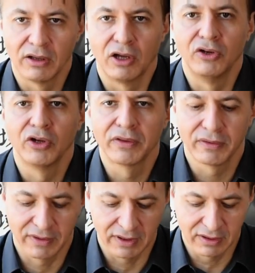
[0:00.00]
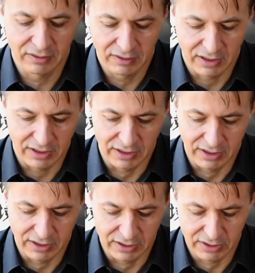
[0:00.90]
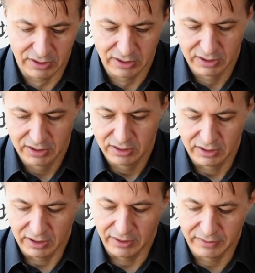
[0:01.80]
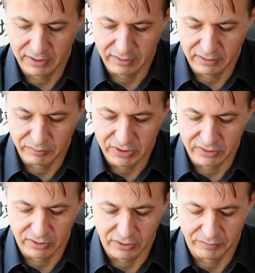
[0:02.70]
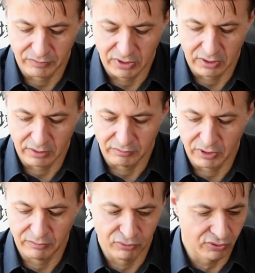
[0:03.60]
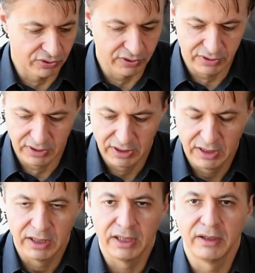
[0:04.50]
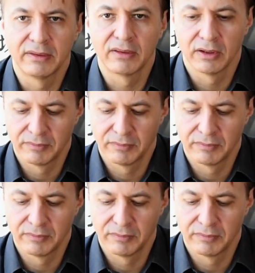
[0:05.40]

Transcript: Another thing I think is a bit important is